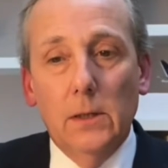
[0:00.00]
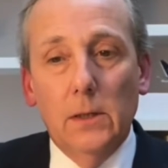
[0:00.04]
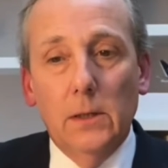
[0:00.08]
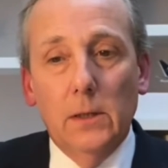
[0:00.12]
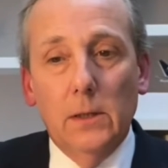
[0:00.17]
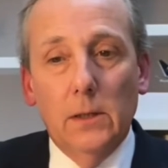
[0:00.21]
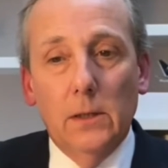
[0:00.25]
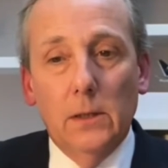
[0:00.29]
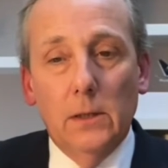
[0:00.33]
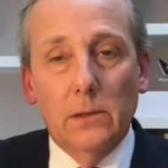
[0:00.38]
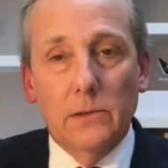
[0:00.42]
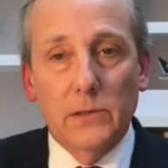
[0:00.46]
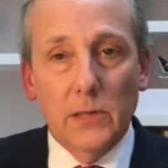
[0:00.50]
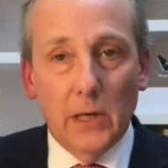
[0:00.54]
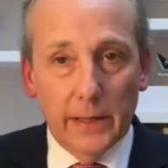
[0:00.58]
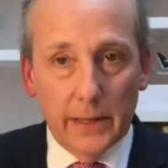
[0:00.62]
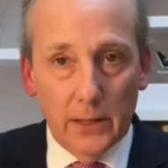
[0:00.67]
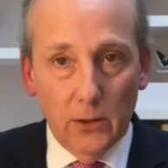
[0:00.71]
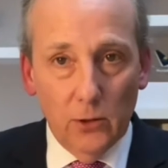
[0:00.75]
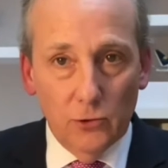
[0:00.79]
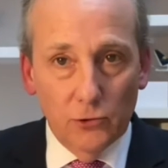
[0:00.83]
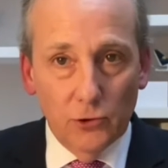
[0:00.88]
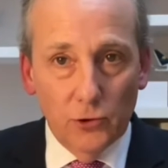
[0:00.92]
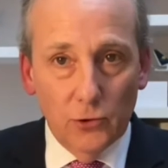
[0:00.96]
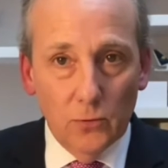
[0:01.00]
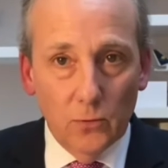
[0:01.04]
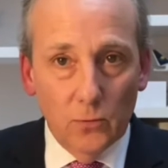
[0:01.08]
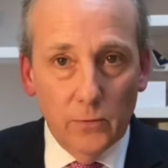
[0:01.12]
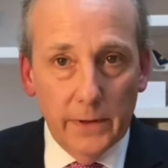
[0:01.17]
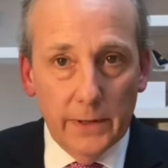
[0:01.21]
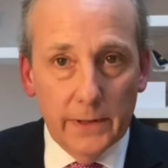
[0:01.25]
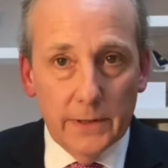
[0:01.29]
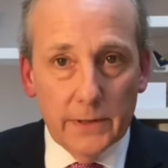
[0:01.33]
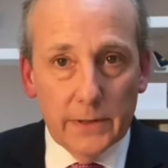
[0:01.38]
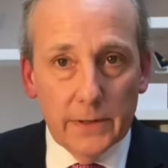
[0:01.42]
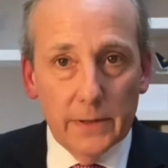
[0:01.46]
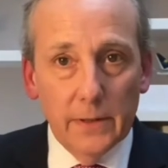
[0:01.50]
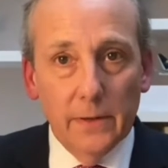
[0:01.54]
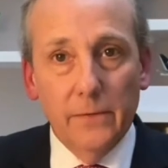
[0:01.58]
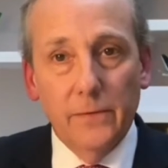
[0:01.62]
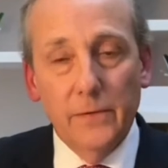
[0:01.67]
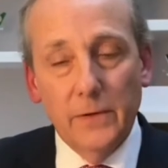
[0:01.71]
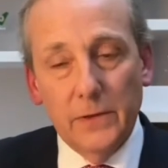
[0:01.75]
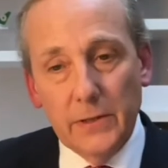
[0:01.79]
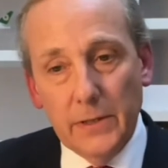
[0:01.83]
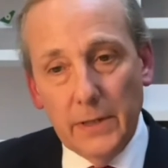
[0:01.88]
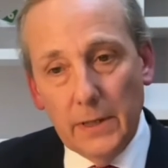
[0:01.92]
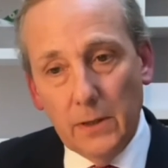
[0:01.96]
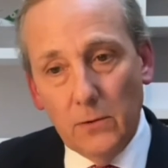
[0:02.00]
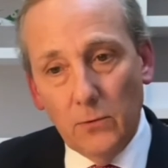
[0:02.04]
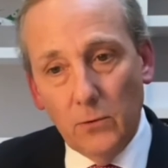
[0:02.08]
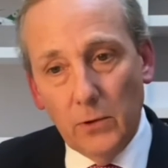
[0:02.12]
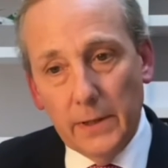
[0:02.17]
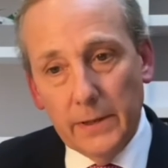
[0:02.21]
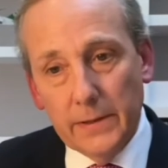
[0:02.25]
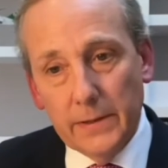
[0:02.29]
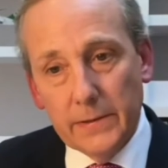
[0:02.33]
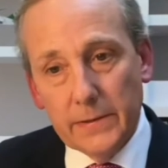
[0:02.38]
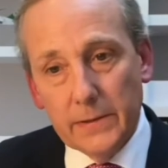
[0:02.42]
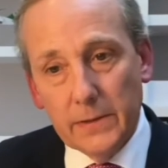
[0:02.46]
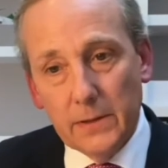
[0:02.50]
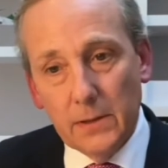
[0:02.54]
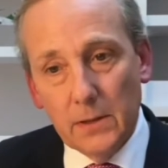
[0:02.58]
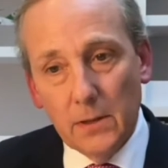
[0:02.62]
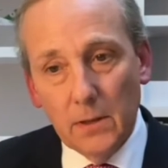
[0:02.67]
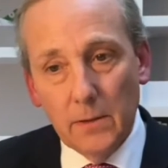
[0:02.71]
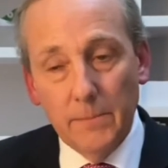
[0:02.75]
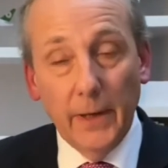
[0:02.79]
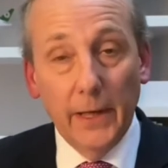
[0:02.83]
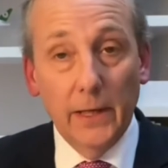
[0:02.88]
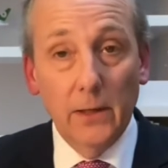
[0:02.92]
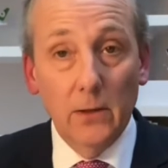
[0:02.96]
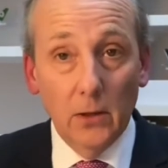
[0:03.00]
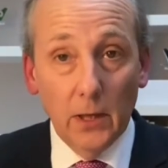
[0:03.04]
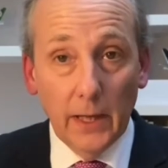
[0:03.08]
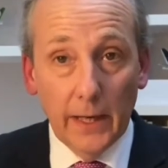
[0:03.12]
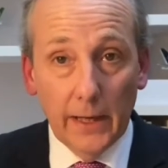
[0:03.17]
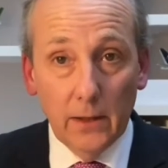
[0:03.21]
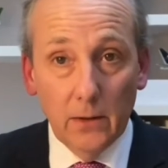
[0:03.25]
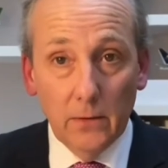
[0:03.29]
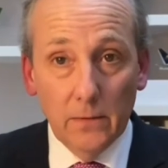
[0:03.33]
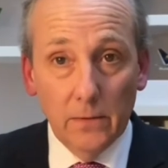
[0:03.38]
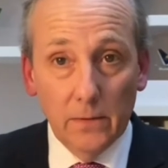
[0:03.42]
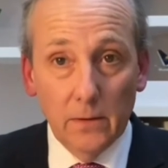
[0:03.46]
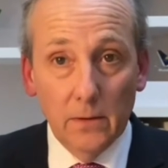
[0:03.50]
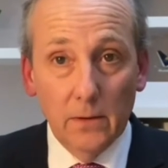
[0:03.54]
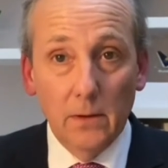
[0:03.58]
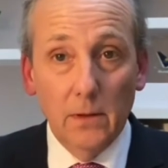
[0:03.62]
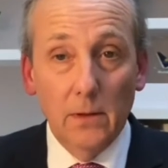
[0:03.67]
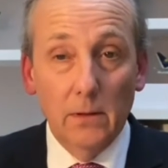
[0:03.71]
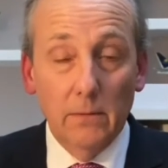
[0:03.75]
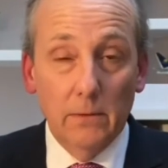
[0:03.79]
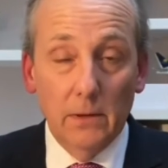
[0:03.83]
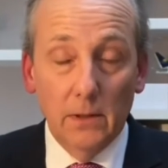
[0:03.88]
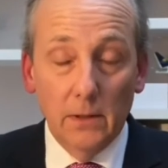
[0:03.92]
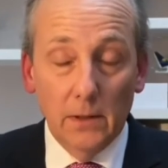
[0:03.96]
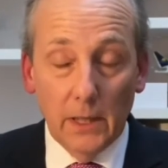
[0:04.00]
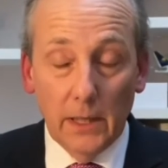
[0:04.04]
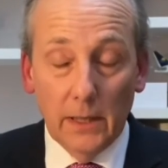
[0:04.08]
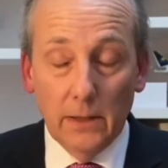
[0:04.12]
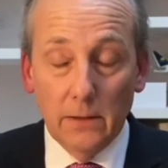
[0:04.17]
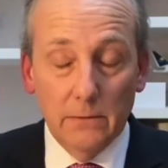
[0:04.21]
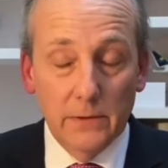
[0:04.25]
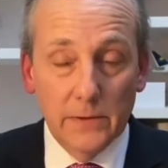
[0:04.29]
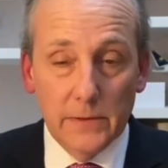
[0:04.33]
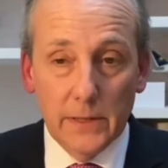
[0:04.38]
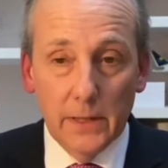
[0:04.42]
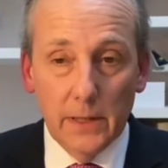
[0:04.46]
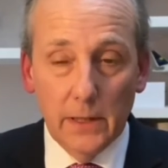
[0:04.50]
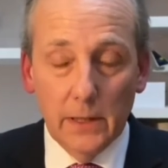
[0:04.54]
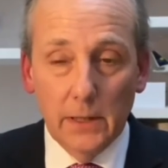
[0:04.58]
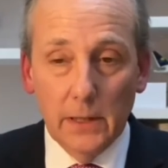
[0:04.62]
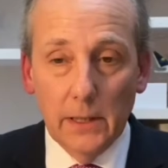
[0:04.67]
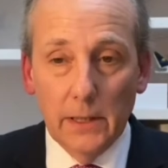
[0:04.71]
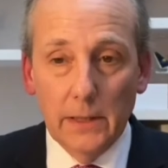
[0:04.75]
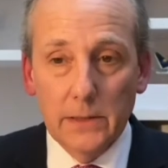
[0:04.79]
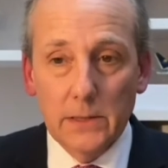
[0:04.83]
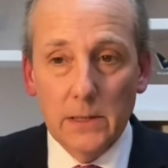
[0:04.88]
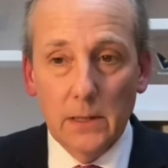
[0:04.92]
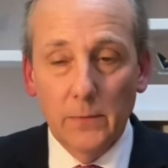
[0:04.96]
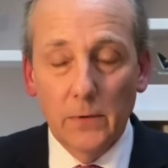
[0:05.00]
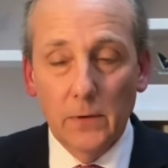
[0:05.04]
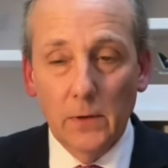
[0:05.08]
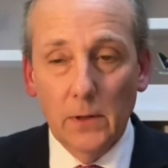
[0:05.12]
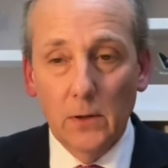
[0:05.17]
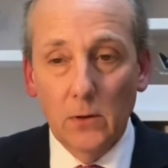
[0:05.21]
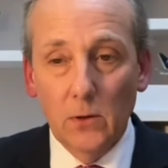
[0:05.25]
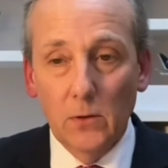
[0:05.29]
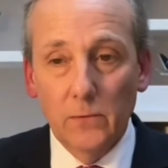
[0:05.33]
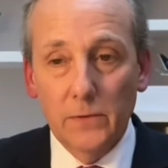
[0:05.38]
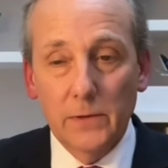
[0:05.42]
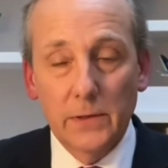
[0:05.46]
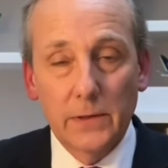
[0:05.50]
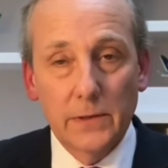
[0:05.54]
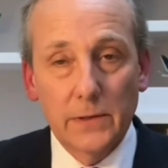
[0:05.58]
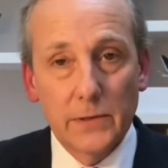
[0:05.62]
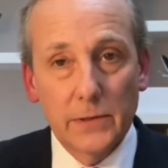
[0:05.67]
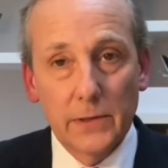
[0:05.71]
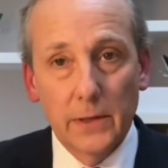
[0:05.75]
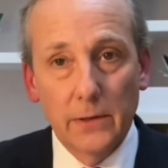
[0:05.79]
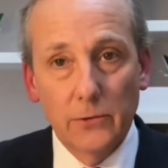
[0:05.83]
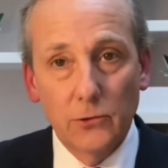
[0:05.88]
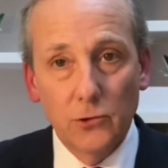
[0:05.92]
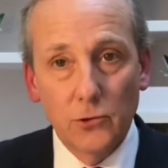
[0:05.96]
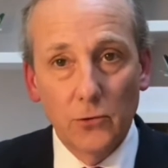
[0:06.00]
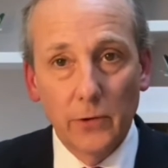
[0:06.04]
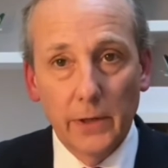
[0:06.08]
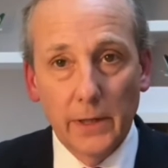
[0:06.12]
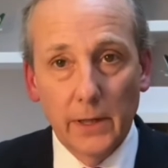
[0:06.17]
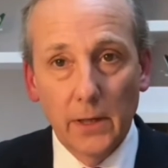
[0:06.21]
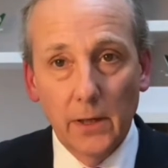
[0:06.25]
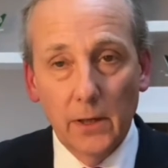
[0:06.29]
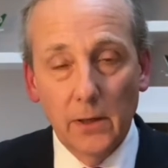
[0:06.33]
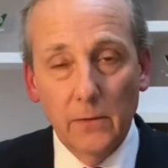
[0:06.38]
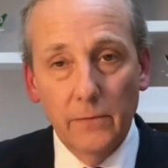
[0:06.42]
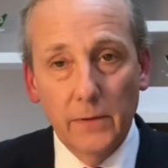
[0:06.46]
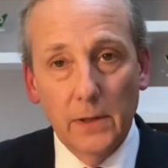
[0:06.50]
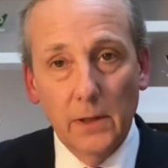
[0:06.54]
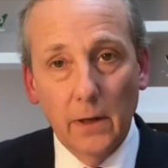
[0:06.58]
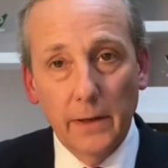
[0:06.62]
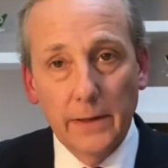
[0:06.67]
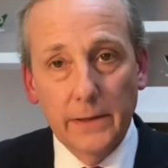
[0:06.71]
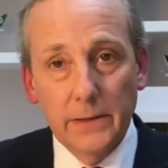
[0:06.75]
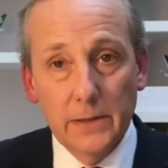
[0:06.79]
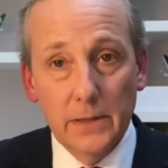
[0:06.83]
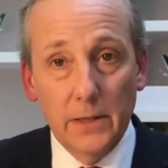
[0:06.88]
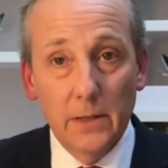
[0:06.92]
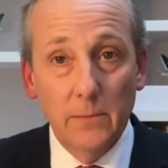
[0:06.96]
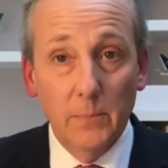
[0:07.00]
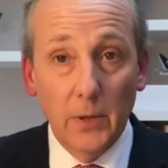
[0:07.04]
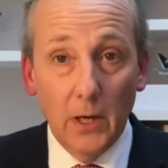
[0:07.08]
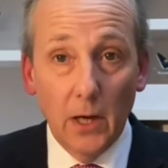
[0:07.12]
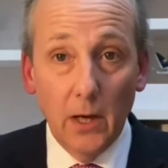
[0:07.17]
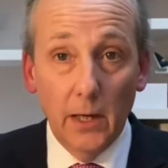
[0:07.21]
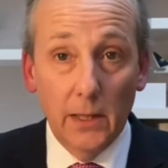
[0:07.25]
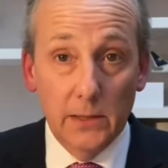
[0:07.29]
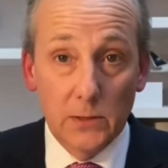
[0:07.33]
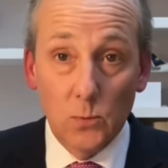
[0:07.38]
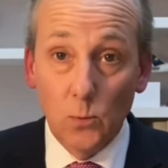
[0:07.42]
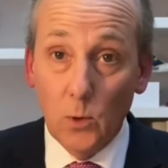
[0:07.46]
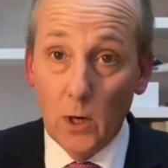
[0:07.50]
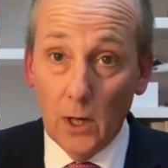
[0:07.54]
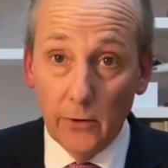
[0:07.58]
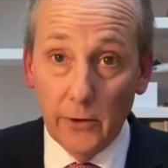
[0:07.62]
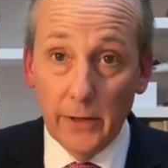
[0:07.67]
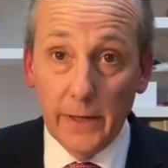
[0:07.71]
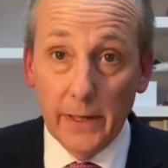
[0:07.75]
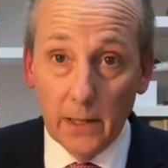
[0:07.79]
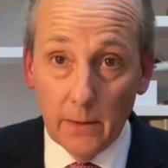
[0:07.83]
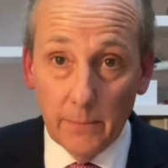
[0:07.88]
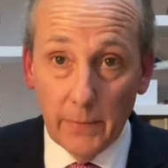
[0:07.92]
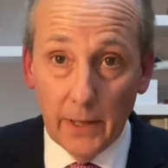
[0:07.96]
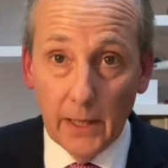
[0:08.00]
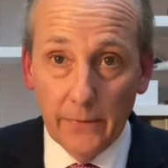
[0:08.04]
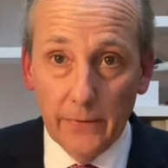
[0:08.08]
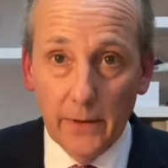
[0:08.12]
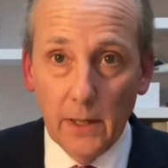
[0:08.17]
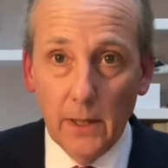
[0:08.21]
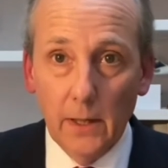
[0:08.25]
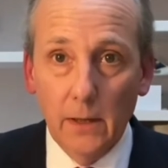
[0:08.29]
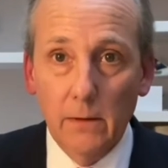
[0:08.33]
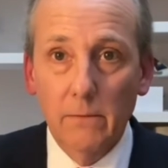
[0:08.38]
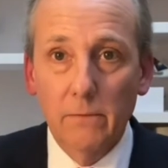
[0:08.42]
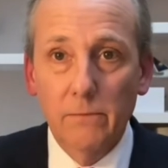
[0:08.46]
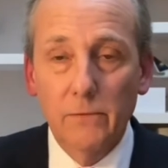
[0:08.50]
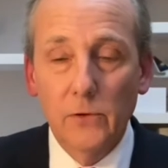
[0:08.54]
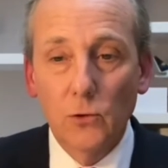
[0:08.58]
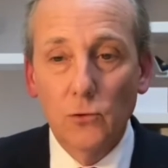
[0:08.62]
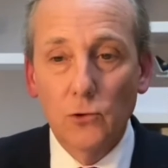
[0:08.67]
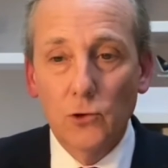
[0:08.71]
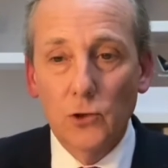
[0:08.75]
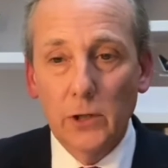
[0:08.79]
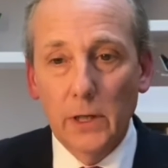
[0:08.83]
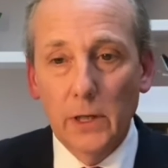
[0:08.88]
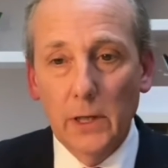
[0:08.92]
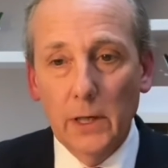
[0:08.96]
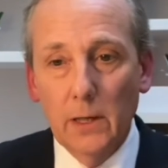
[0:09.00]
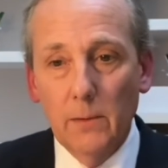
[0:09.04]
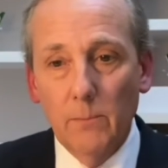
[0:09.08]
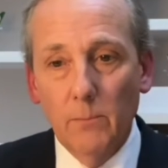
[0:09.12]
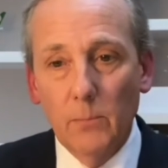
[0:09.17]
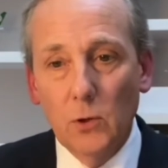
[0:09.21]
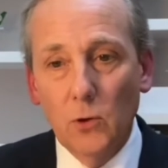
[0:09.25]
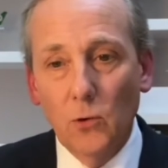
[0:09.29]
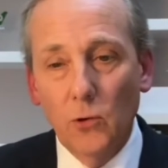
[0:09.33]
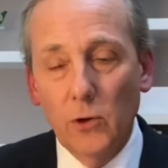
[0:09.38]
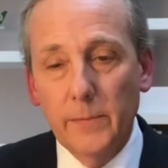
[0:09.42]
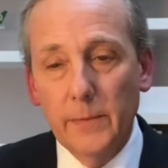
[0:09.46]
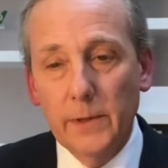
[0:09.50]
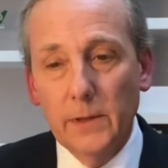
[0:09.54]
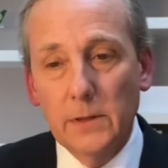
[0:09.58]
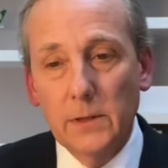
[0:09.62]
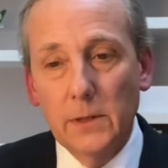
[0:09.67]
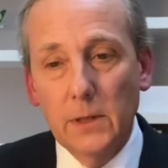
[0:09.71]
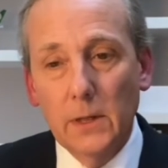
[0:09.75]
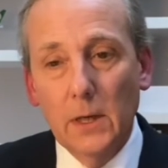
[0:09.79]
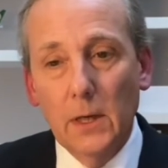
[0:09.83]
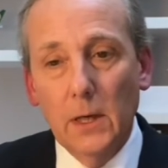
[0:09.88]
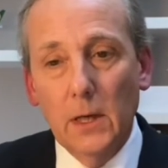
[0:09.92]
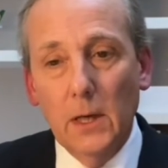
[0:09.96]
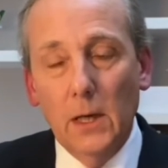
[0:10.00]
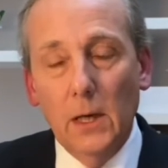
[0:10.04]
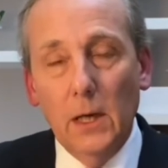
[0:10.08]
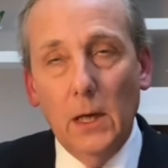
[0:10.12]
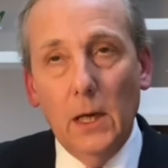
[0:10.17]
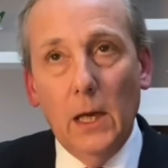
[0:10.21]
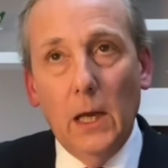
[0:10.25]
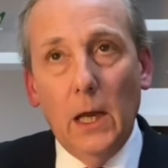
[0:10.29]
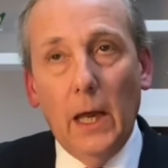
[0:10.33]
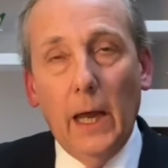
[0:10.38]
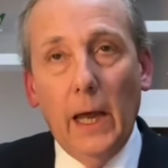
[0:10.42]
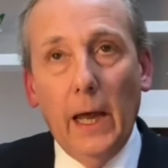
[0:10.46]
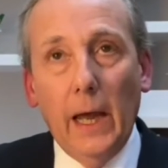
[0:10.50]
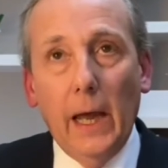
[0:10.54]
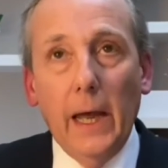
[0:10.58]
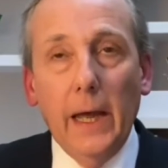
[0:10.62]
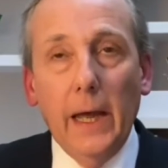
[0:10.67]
Psychological risk, fatigue risk, mental health, that certainly is something of concern during COVID-19, pilots worrying about their future employment, and a